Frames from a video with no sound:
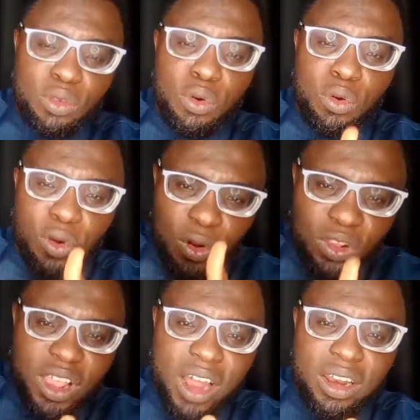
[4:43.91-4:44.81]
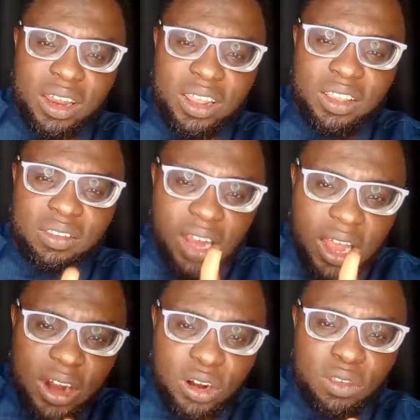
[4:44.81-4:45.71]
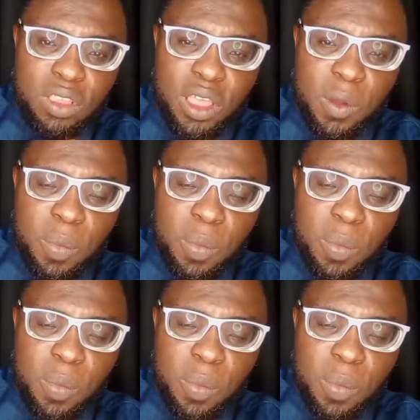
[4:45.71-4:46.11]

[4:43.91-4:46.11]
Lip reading: to cut down in his salaries,